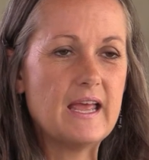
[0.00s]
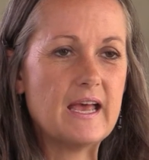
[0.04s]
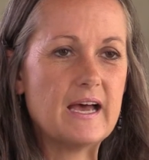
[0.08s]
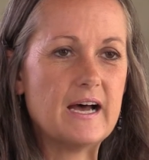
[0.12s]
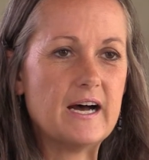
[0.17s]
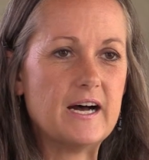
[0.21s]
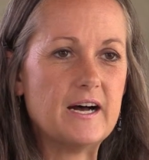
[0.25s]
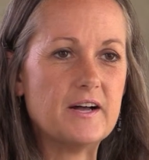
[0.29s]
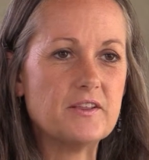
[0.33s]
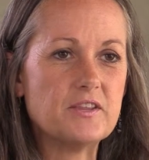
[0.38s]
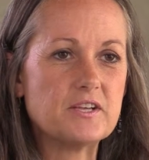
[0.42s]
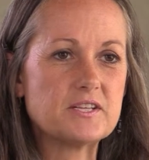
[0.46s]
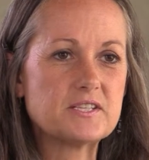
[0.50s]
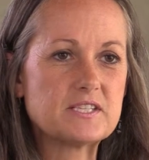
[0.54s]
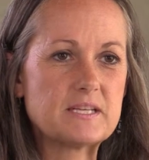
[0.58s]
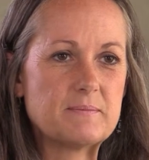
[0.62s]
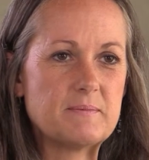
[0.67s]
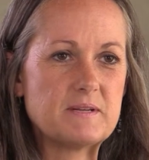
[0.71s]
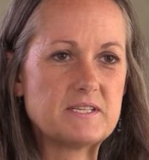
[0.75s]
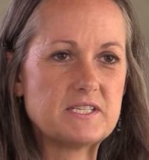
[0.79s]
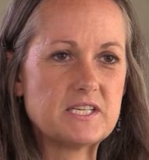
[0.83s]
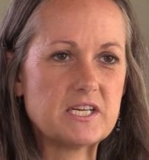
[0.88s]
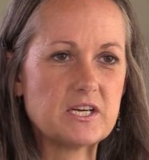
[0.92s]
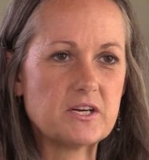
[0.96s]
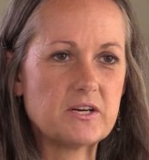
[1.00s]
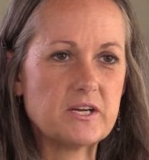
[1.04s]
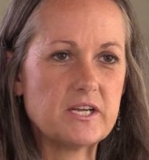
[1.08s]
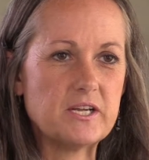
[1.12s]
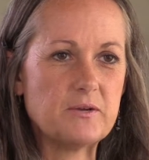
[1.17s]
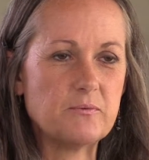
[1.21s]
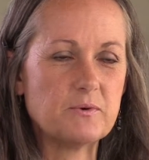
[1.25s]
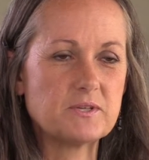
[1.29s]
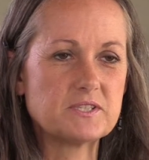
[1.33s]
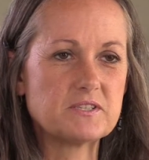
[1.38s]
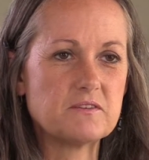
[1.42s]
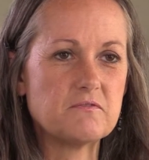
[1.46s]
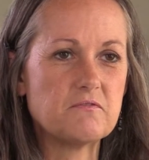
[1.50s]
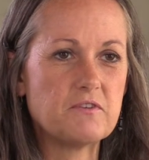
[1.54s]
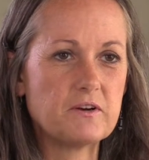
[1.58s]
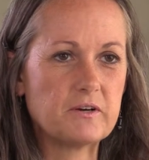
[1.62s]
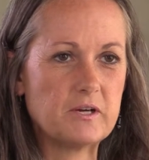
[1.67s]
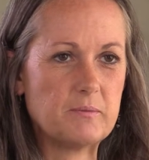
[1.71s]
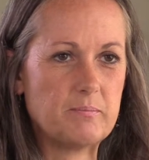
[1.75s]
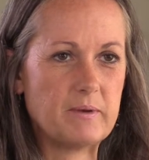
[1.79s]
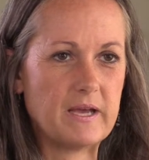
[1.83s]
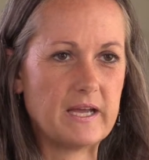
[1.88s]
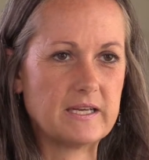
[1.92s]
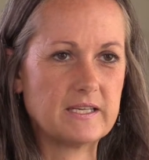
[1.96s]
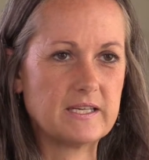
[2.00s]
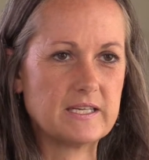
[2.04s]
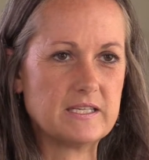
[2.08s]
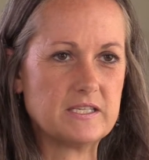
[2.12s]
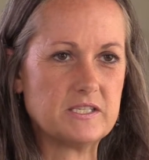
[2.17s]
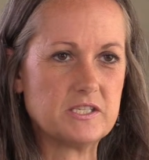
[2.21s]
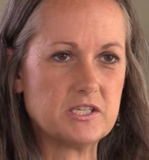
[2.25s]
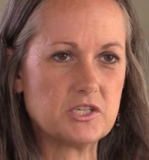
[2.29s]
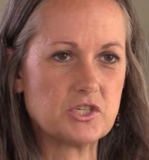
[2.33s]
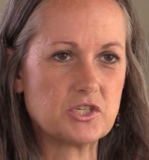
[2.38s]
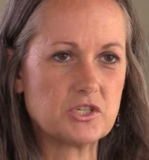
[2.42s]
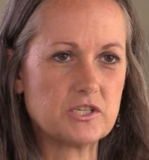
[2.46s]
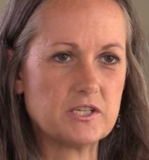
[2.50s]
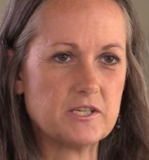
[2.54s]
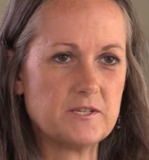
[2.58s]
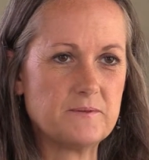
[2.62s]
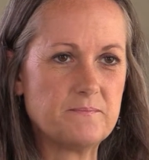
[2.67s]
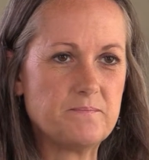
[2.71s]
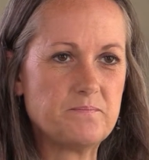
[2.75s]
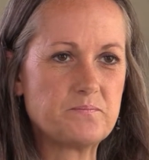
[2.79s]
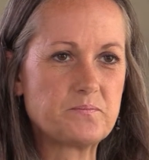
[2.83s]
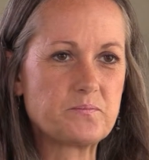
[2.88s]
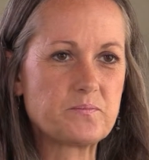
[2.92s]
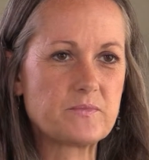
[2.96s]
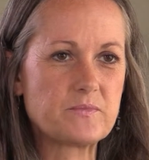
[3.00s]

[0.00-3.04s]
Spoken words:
The cemetery was in very bad condition.